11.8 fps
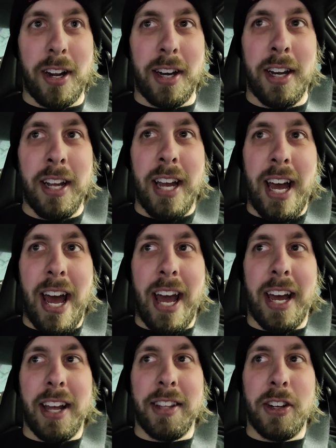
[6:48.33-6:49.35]
And,
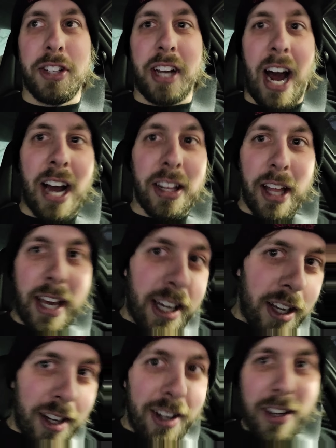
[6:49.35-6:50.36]
and there's a guy
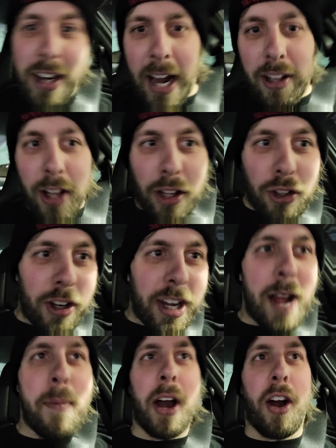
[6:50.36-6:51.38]
like, kind of like
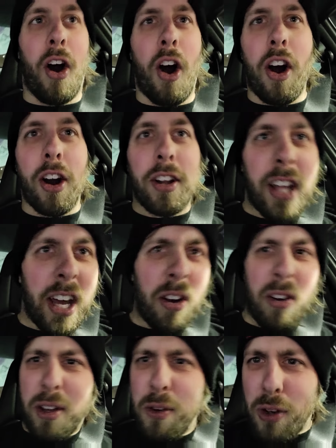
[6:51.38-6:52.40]
looking at my car like,
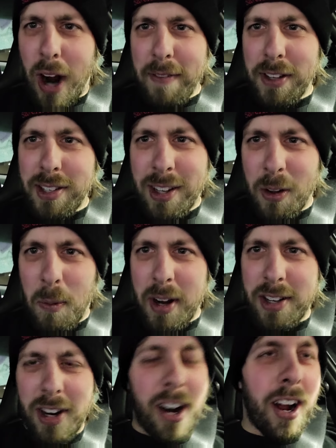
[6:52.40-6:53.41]
oh, you drive this in the
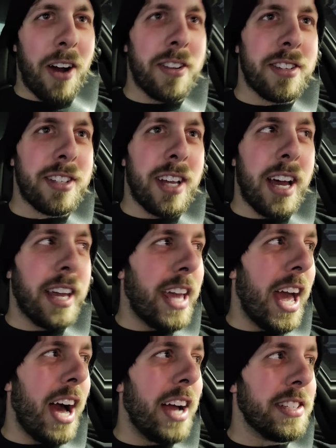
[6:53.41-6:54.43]
winter? I was like,
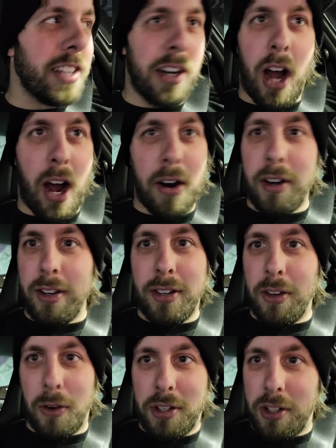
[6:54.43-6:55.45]
yeah. He's like, how do you,
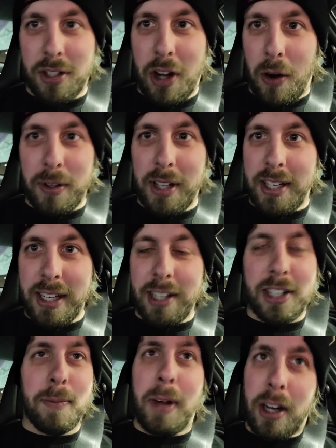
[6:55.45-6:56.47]
don't you just go in the
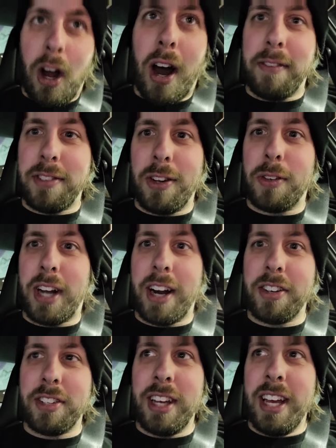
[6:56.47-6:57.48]
ditch? I'm like, no, I have snow
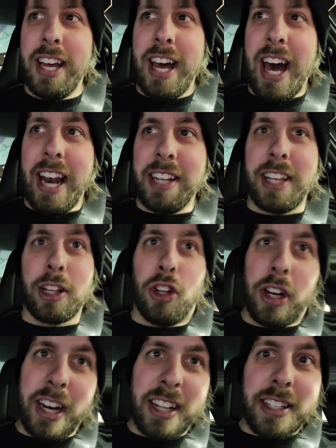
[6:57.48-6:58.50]
tires. And he's like
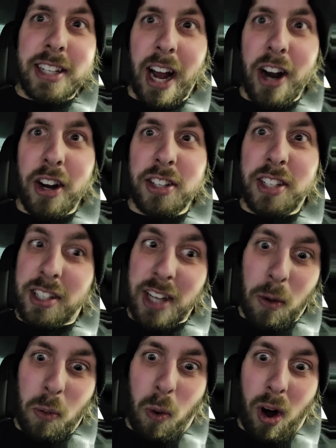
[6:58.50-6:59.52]
looking at the tires. He's
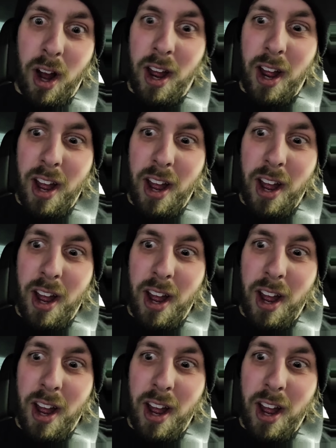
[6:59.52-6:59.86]
like, what?